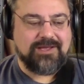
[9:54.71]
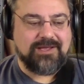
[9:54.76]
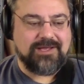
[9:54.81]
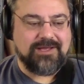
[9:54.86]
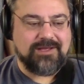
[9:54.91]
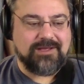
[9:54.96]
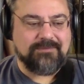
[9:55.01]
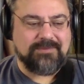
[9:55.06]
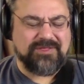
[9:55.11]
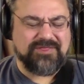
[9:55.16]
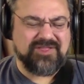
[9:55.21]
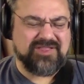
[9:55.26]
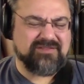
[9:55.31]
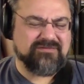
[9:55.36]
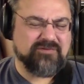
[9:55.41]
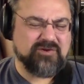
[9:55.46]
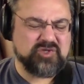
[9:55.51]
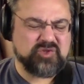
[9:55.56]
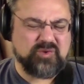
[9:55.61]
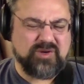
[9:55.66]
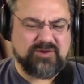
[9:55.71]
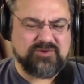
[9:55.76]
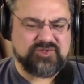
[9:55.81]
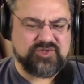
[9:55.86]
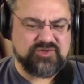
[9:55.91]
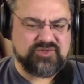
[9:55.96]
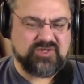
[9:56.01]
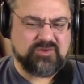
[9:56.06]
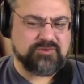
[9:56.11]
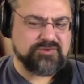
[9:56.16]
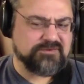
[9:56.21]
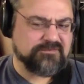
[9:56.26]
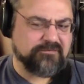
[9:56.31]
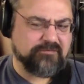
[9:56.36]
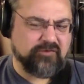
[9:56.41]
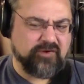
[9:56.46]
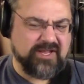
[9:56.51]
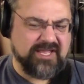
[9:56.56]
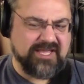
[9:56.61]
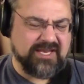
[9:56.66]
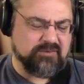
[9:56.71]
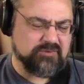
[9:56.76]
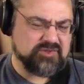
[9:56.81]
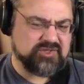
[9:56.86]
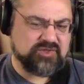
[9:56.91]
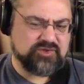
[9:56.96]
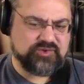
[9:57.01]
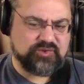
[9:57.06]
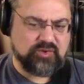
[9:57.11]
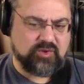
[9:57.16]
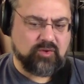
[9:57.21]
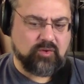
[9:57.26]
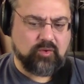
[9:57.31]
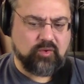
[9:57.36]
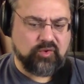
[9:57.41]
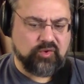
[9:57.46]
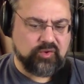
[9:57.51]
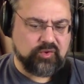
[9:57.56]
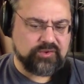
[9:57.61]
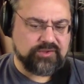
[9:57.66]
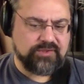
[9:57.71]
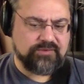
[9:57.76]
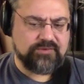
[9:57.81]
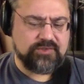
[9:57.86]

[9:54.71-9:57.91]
I think the first one I was using was free, and it was sort of old.